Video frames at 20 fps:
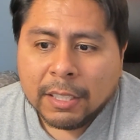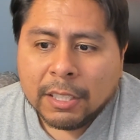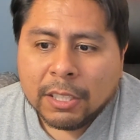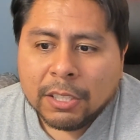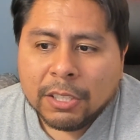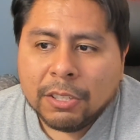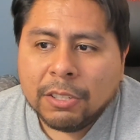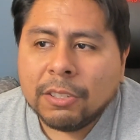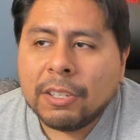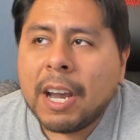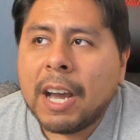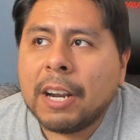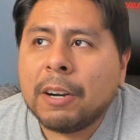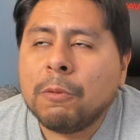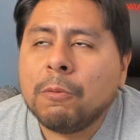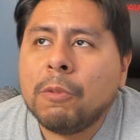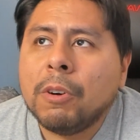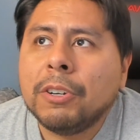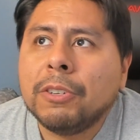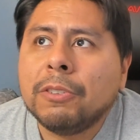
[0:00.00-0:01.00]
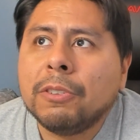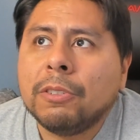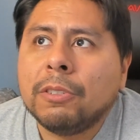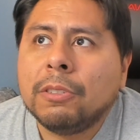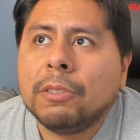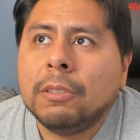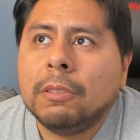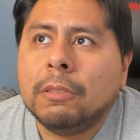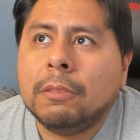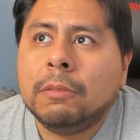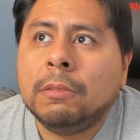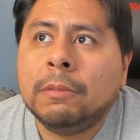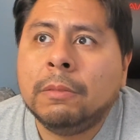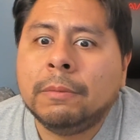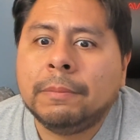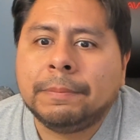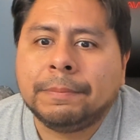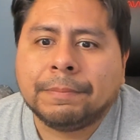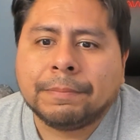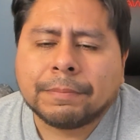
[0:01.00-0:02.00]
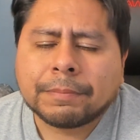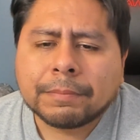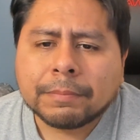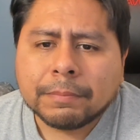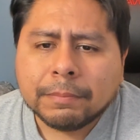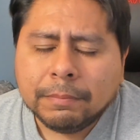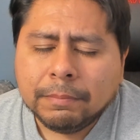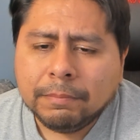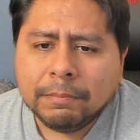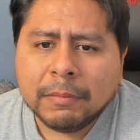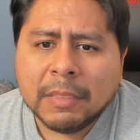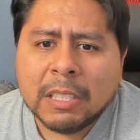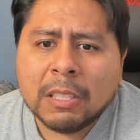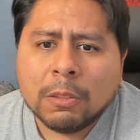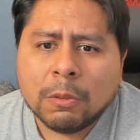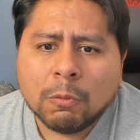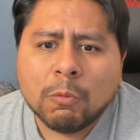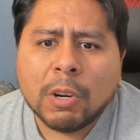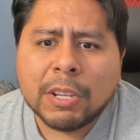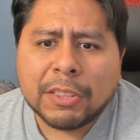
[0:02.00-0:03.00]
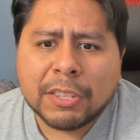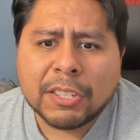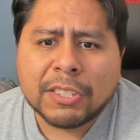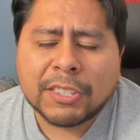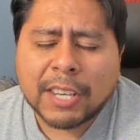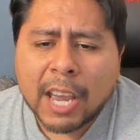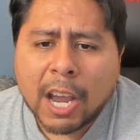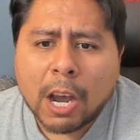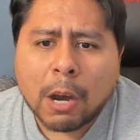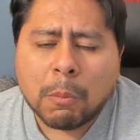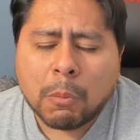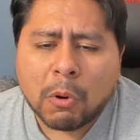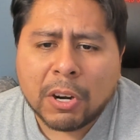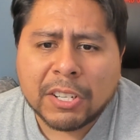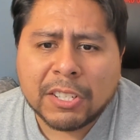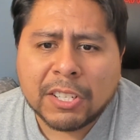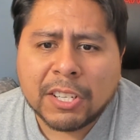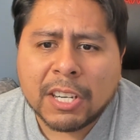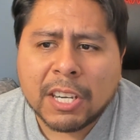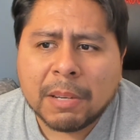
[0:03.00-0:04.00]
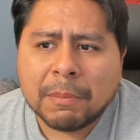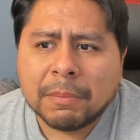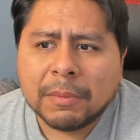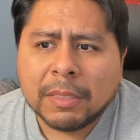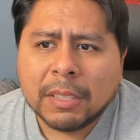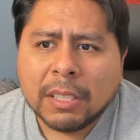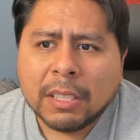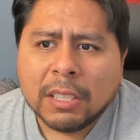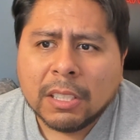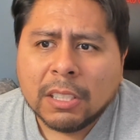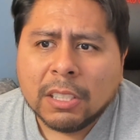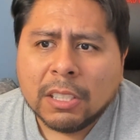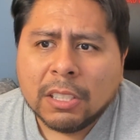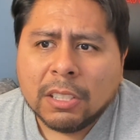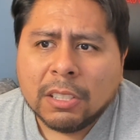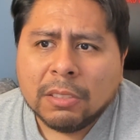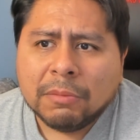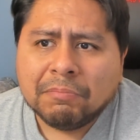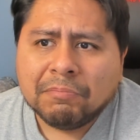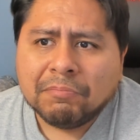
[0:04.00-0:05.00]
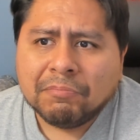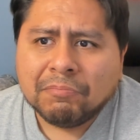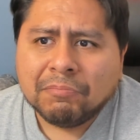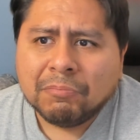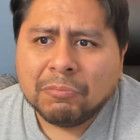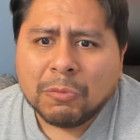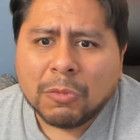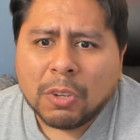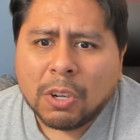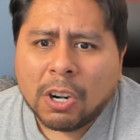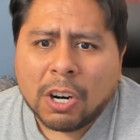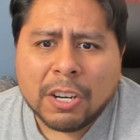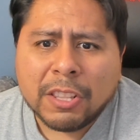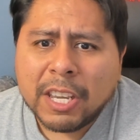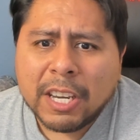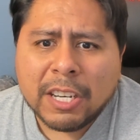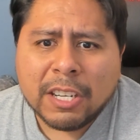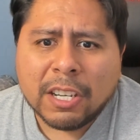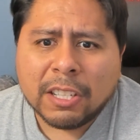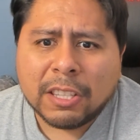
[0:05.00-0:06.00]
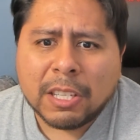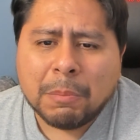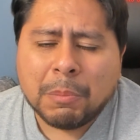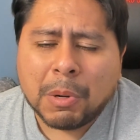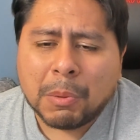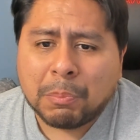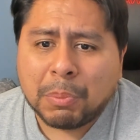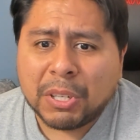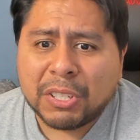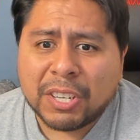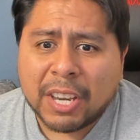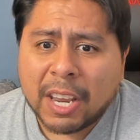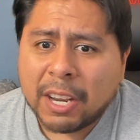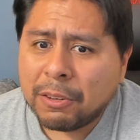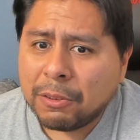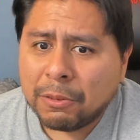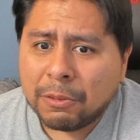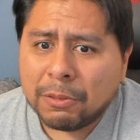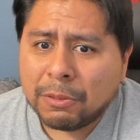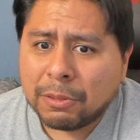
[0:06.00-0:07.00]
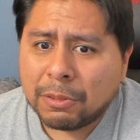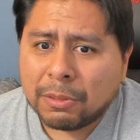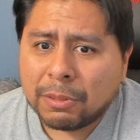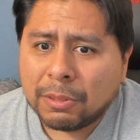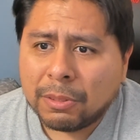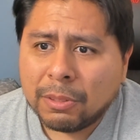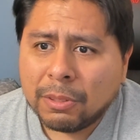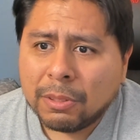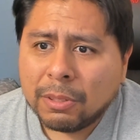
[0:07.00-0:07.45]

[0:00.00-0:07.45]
You got to wonder, with this Cowboy team, are they nothing but pretenders?